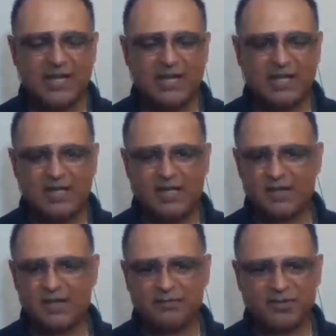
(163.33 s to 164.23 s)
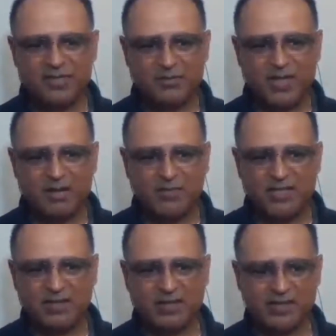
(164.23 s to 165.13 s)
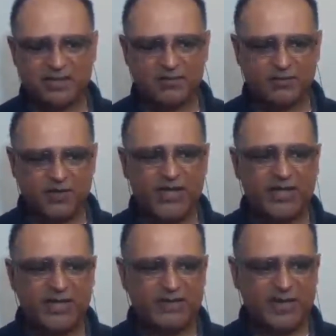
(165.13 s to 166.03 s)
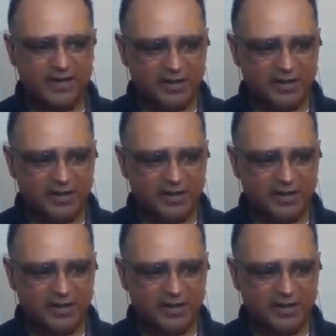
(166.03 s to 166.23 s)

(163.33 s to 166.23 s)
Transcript: Sometimes they'll get ringing in the ears.